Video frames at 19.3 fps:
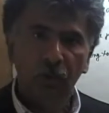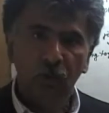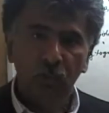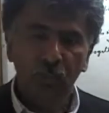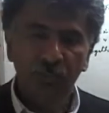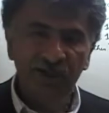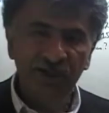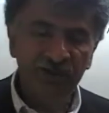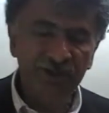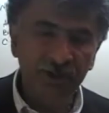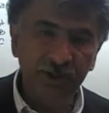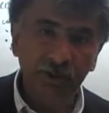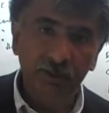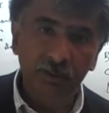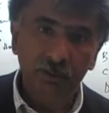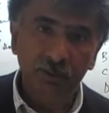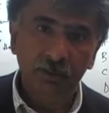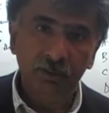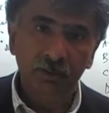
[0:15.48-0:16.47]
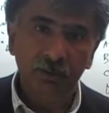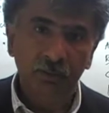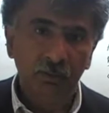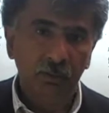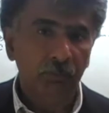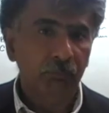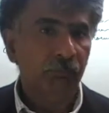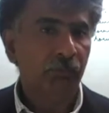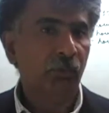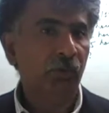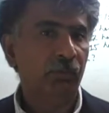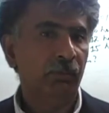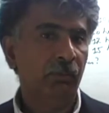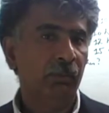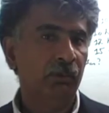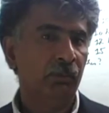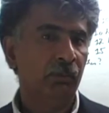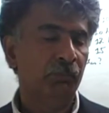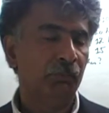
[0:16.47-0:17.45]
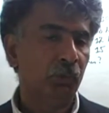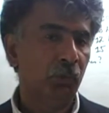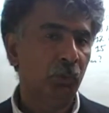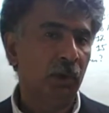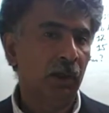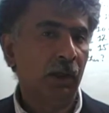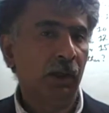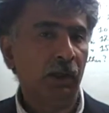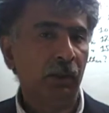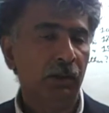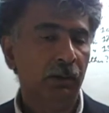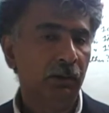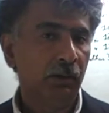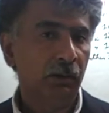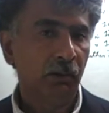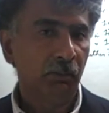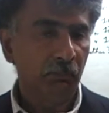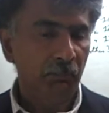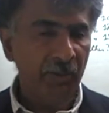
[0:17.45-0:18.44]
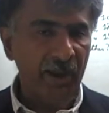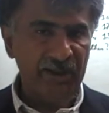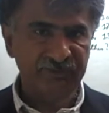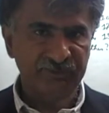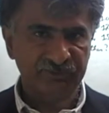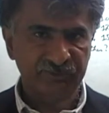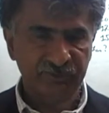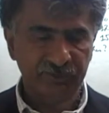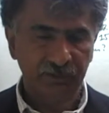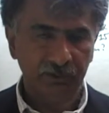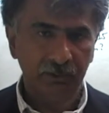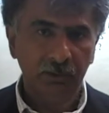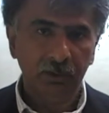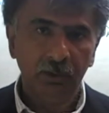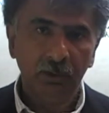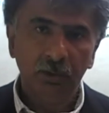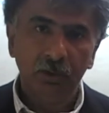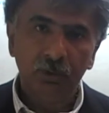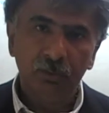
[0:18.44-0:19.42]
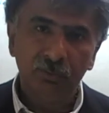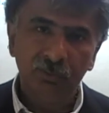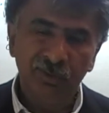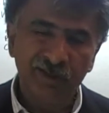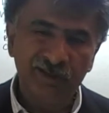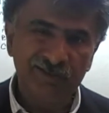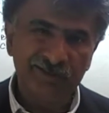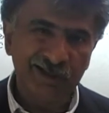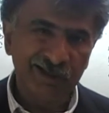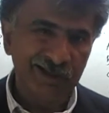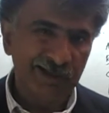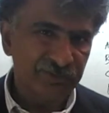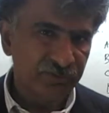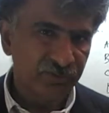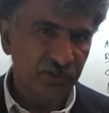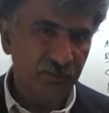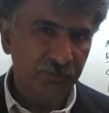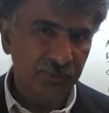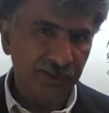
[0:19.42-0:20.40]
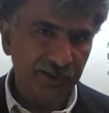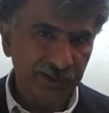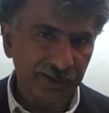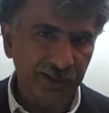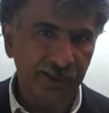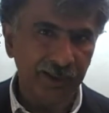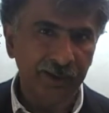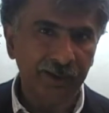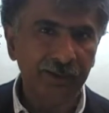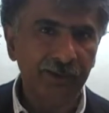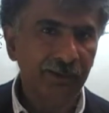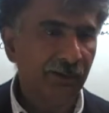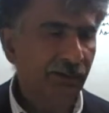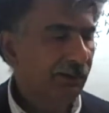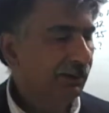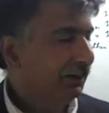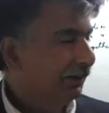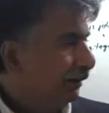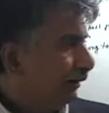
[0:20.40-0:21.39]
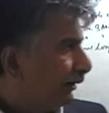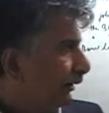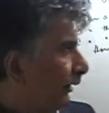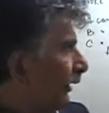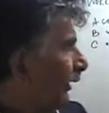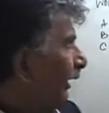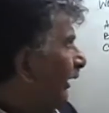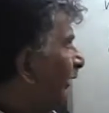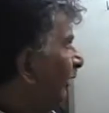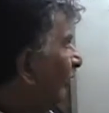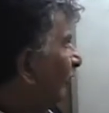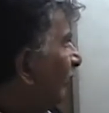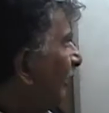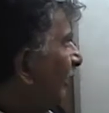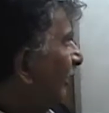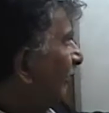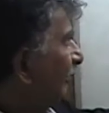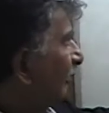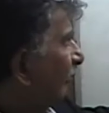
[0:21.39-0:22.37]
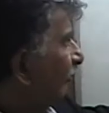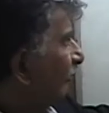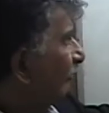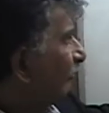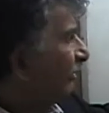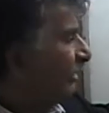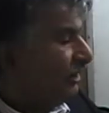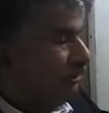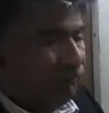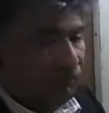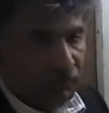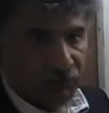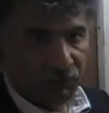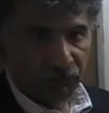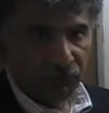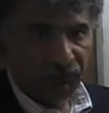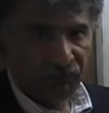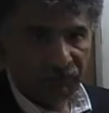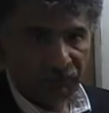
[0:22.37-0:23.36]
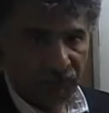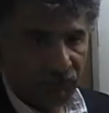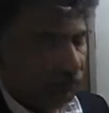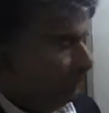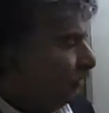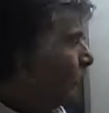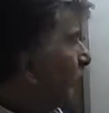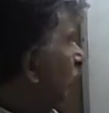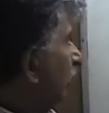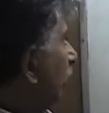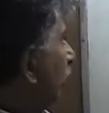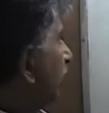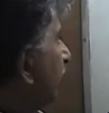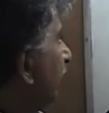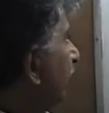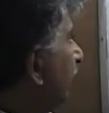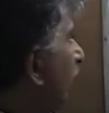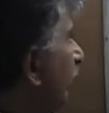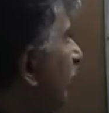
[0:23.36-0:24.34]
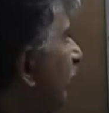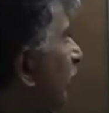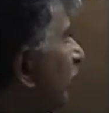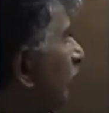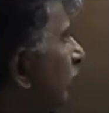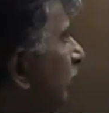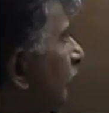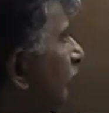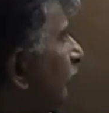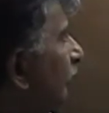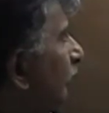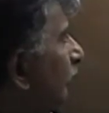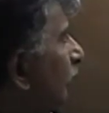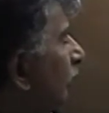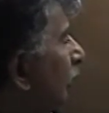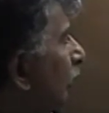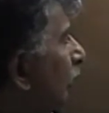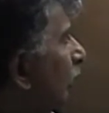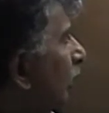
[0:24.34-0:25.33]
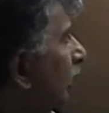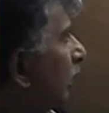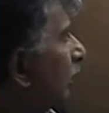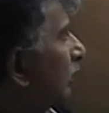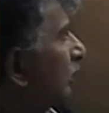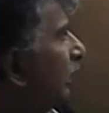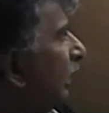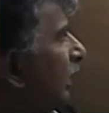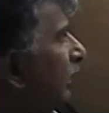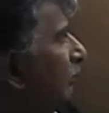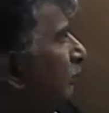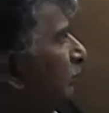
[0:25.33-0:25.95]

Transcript: We are here because we want to improve our math skill. Today is our lesson number 10 in the series of 15 videos on the topic of work time